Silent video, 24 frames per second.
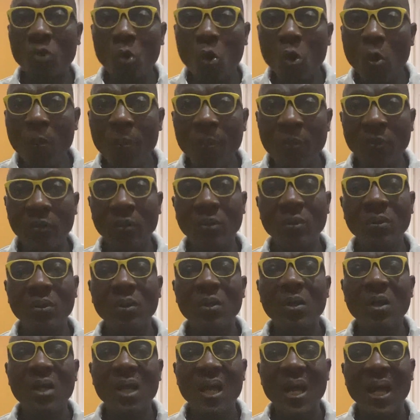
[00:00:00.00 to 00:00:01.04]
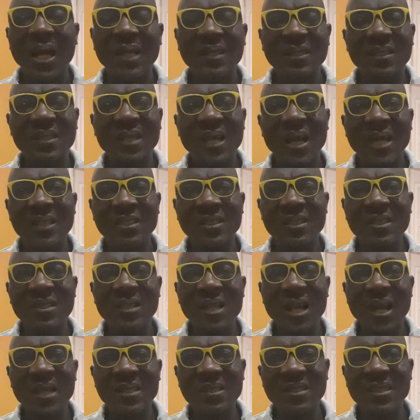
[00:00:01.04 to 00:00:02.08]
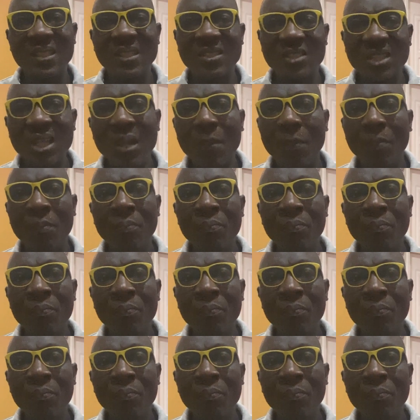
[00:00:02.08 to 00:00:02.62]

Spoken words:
open as the same.